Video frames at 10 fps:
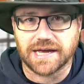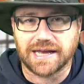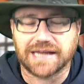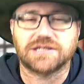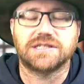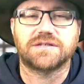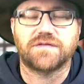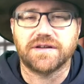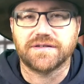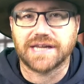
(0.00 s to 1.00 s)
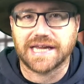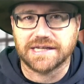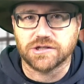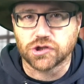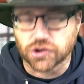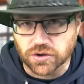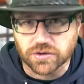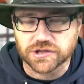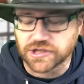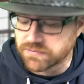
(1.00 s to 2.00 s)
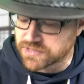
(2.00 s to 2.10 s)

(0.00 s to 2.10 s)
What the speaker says: election interfering in Georgia,